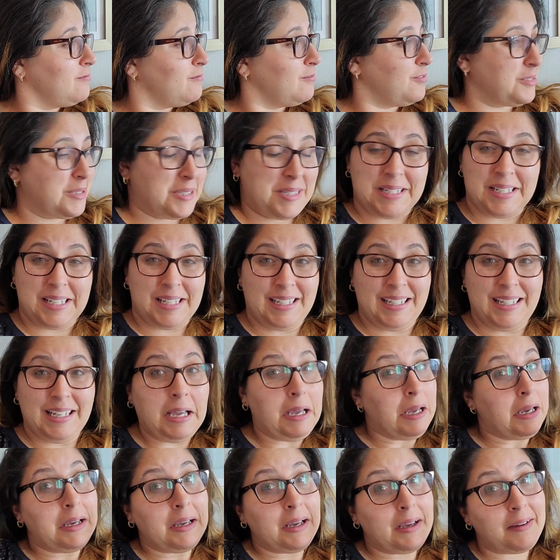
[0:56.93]
see
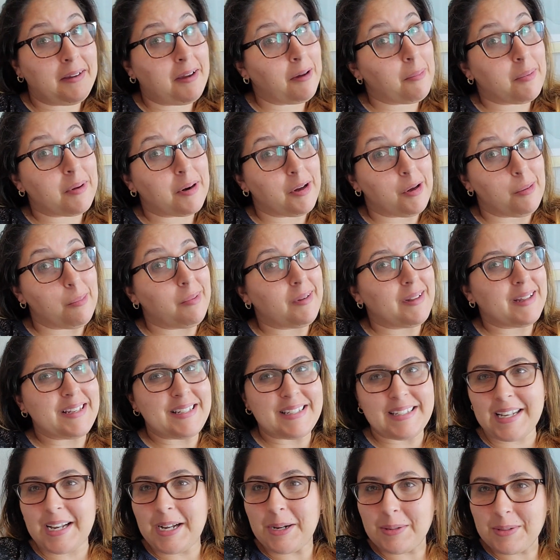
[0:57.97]
how it all plays
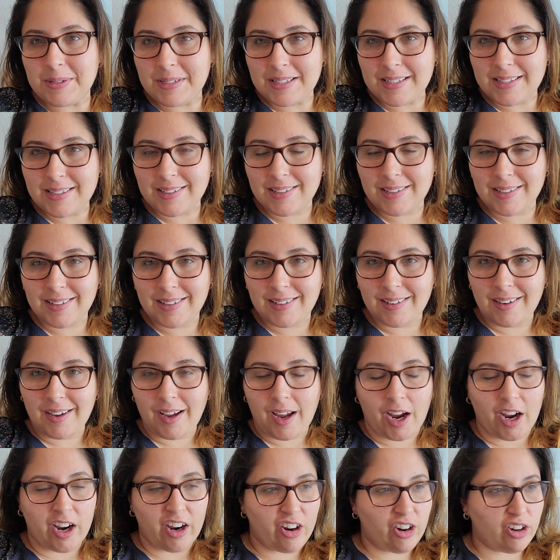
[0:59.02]
out. I
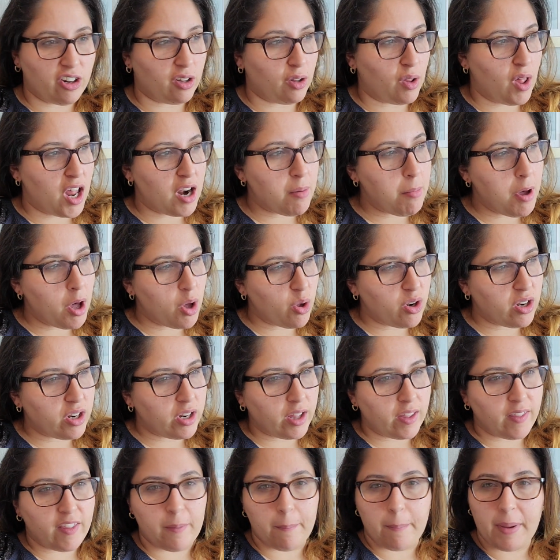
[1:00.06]
heard a lot about it in
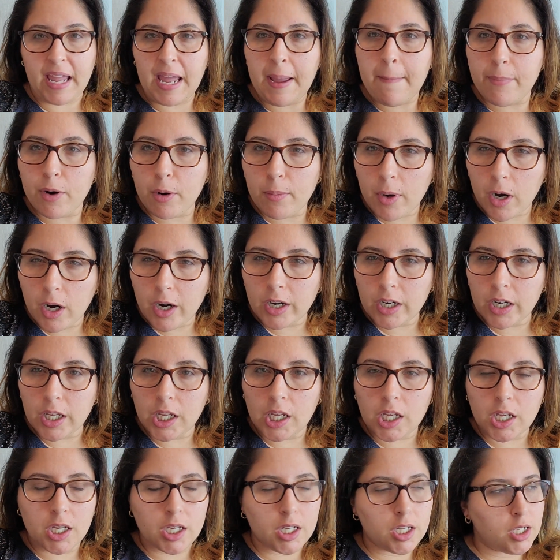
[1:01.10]
the pamper party,
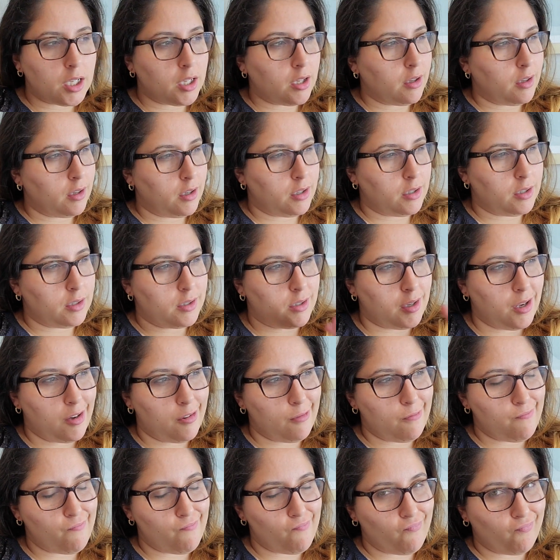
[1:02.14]
so
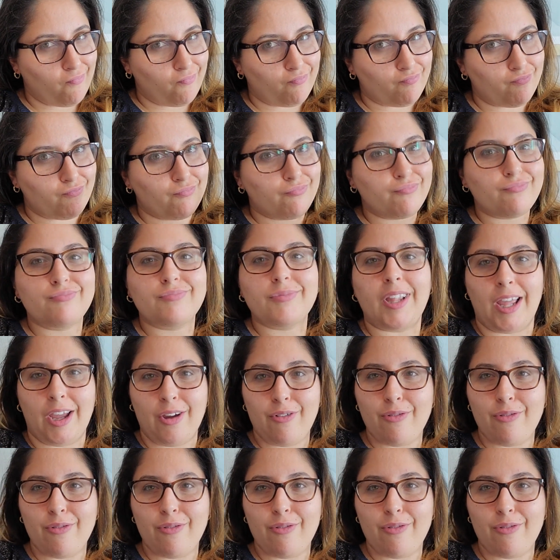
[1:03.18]
get